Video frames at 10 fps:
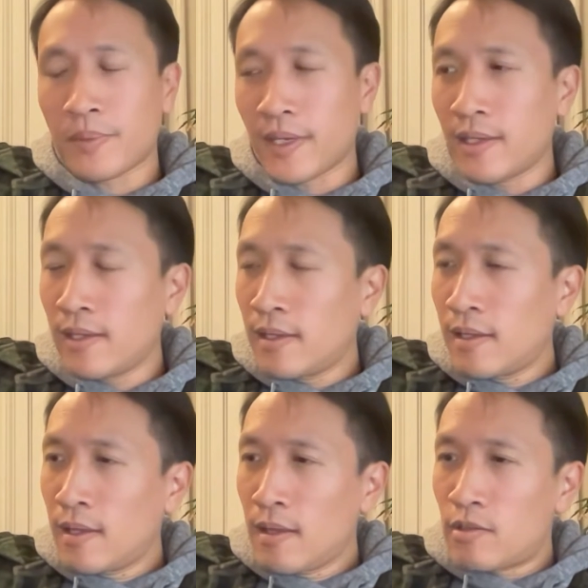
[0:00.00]
But
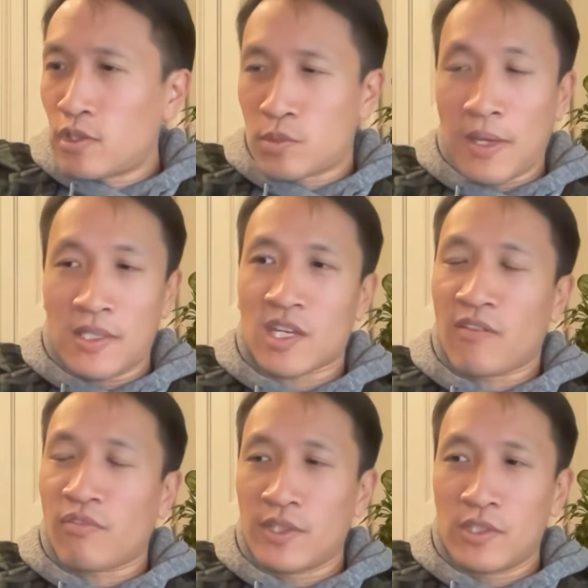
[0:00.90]
just based
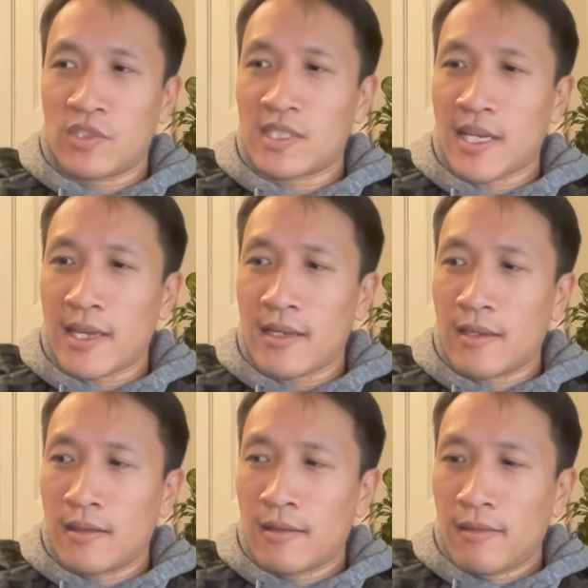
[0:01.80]
off what you said,
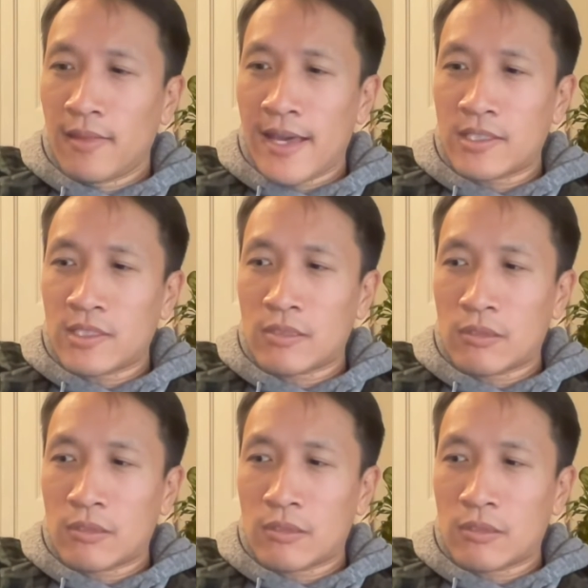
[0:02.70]
that's